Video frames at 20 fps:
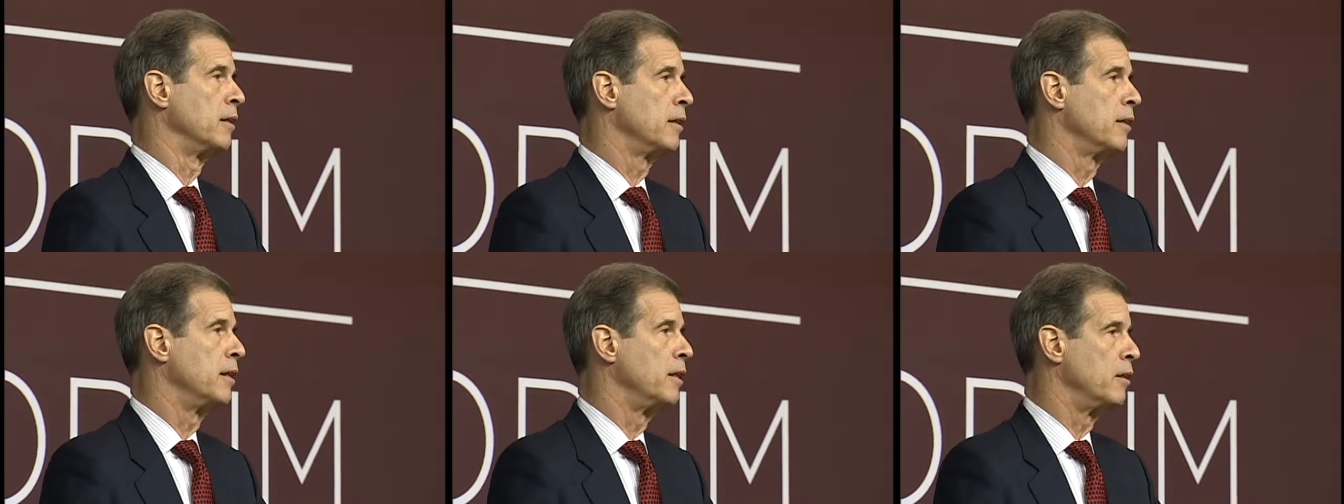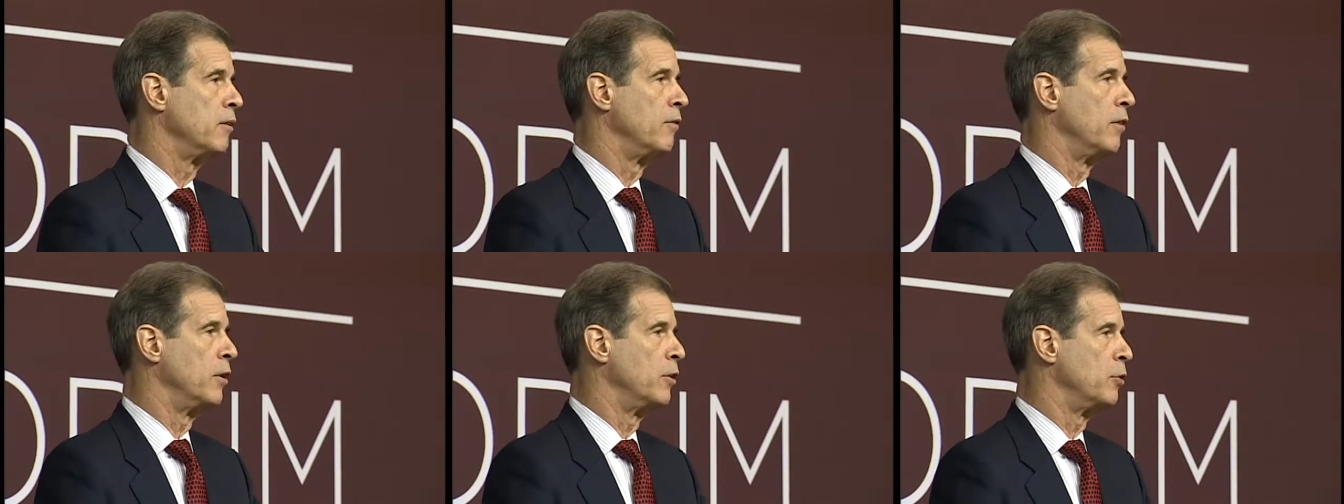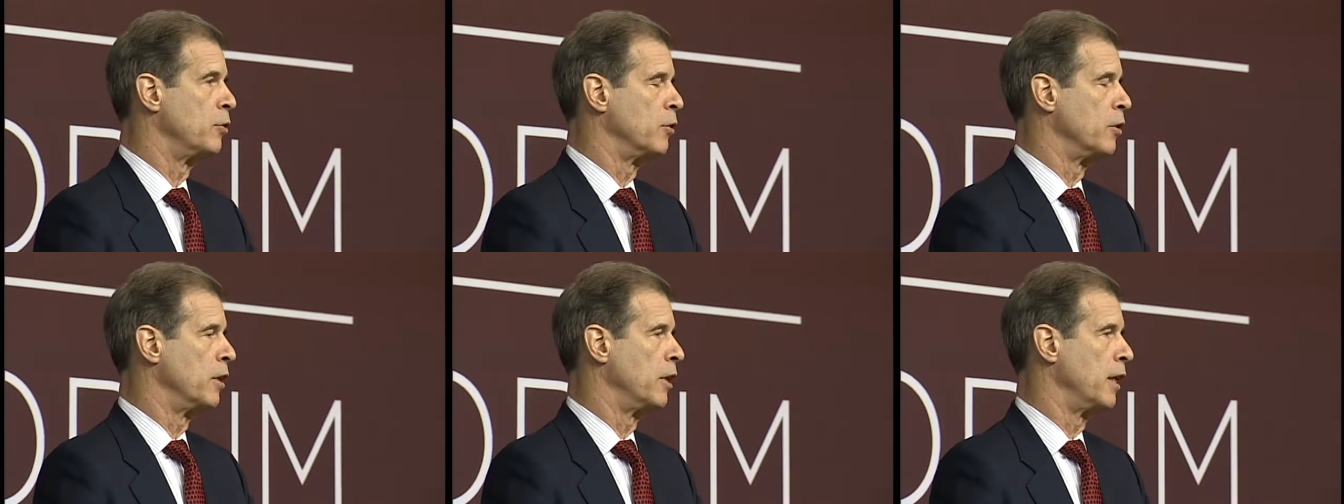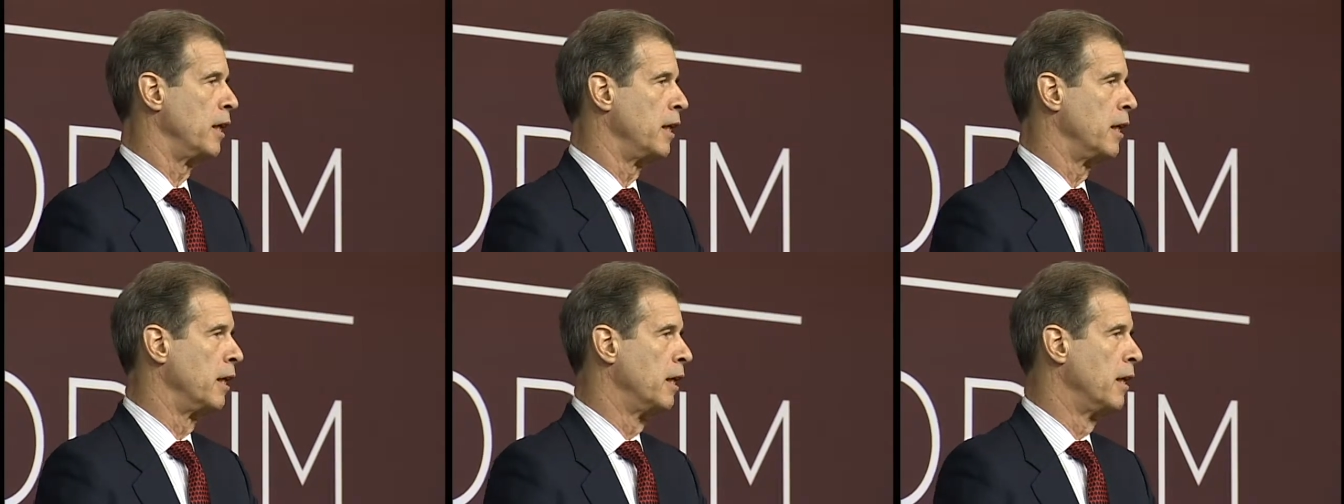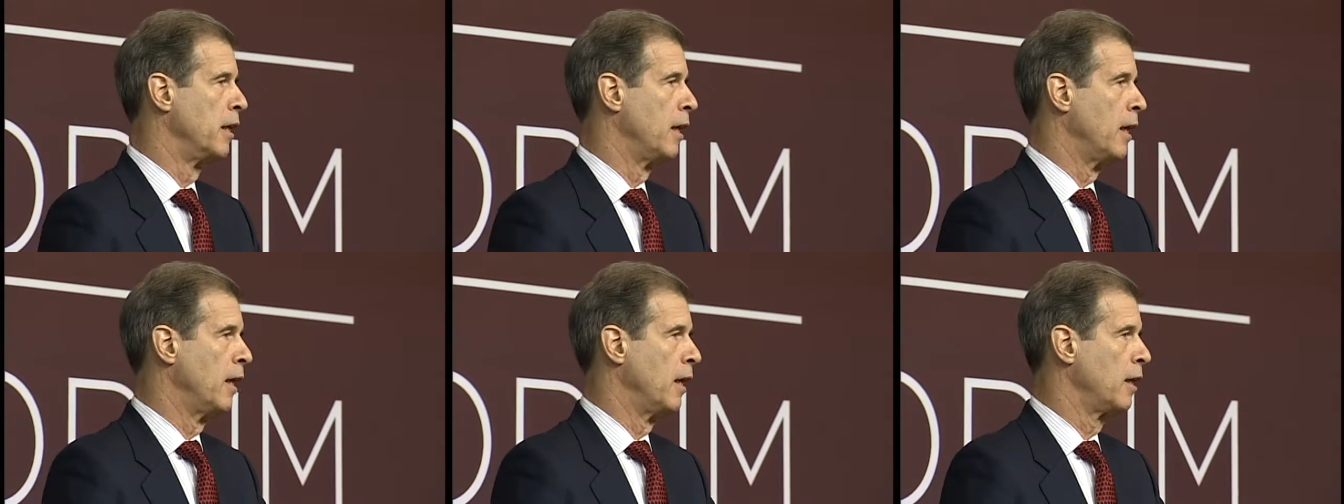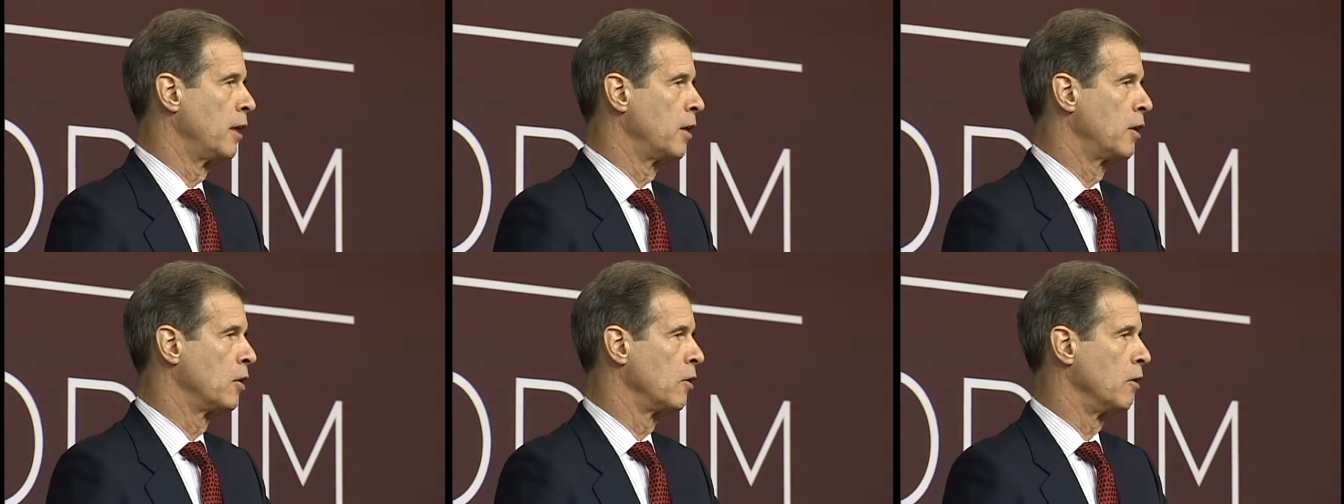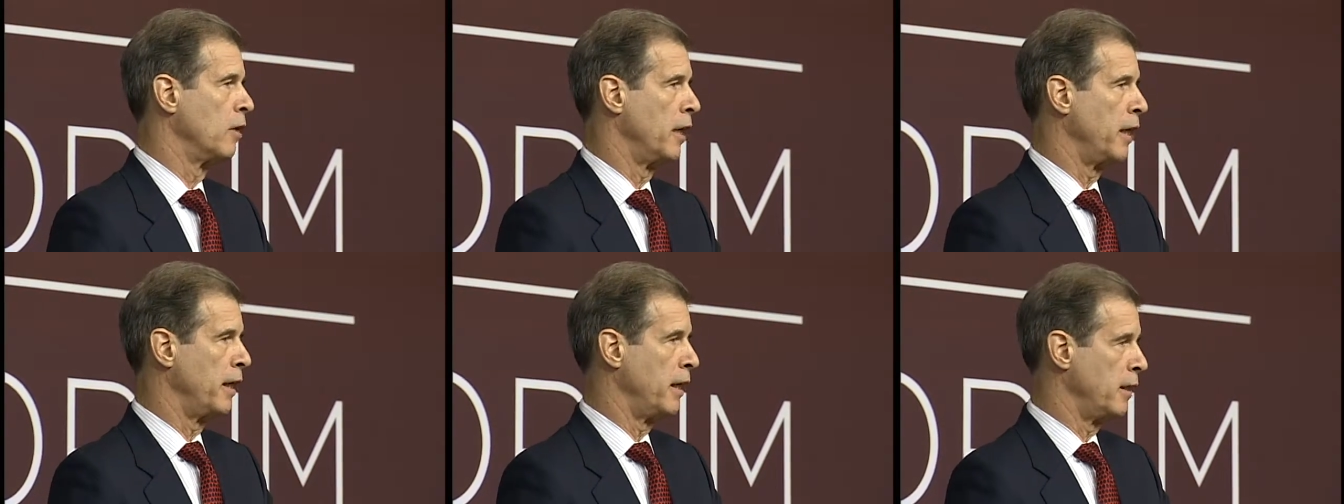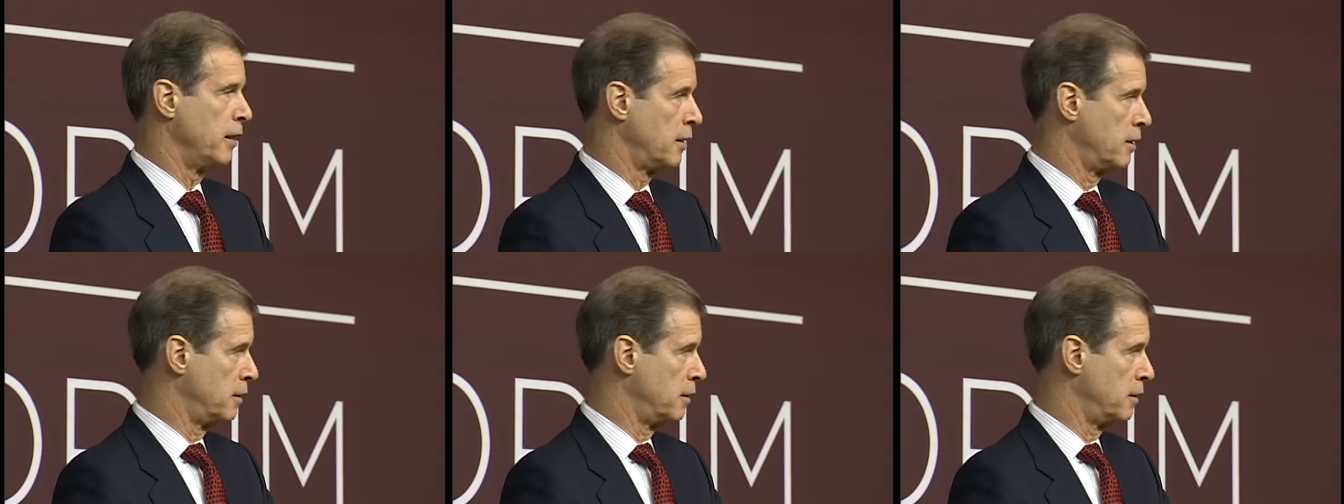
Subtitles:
individually create